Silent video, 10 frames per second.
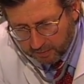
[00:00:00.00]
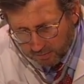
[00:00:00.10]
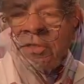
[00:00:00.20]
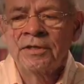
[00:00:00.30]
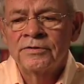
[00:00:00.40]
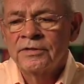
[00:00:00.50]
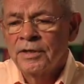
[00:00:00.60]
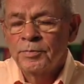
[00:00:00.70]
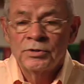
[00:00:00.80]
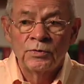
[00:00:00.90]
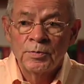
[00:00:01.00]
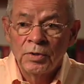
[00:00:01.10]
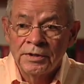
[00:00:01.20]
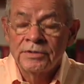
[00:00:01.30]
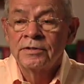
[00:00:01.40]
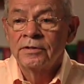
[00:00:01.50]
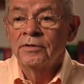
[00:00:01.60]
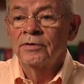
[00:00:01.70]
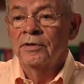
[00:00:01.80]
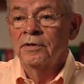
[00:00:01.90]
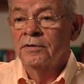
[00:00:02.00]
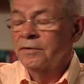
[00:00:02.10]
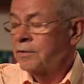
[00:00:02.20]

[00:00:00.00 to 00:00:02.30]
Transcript: The next step is replacing the heart.